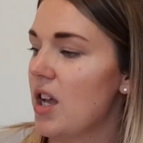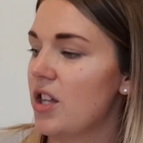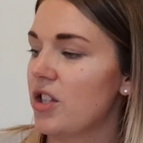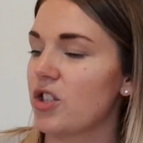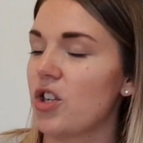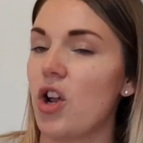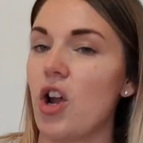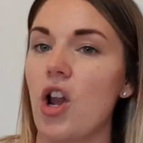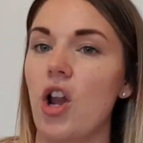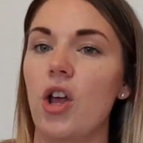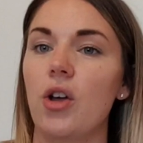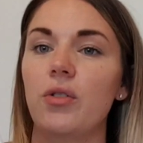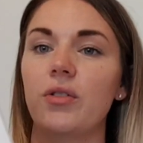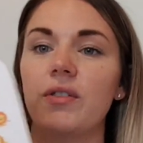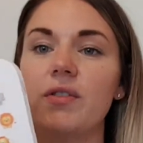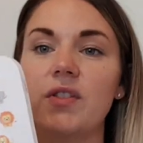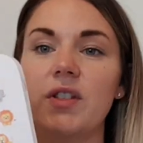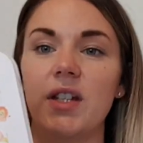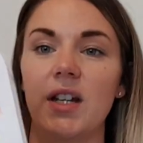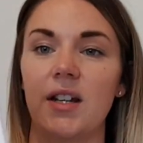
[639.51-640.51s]
It's got
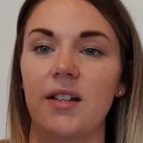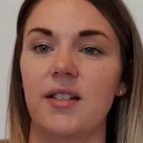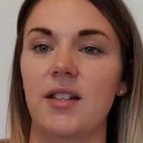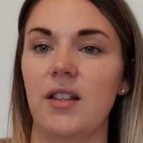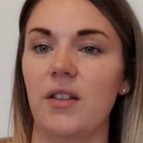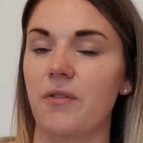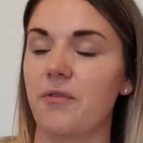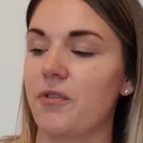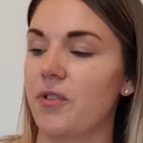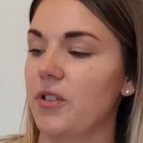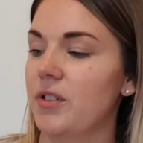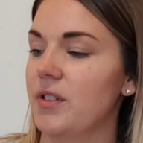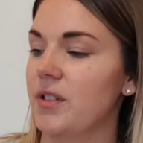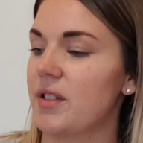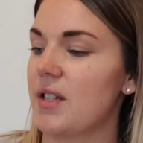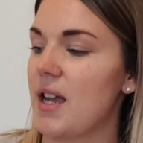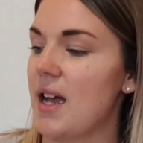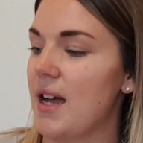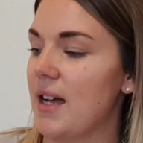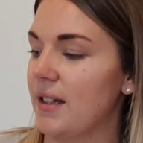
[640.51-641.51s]
loads of stickers in the
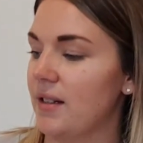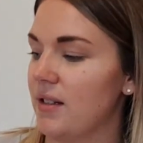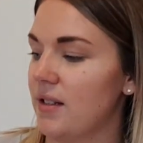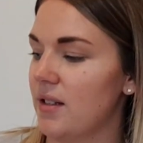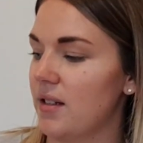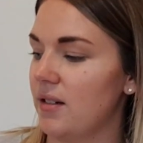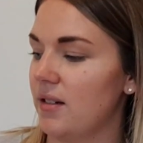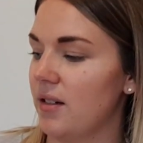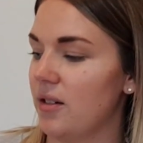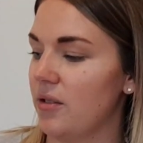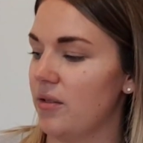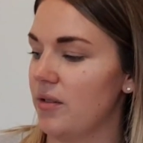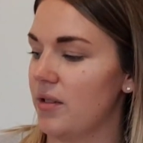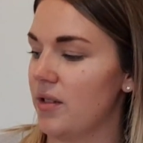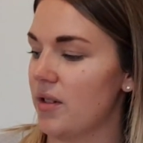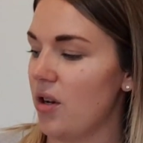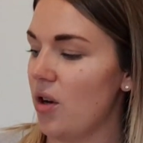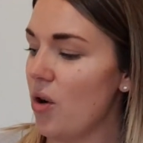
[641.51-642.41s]
front and loads.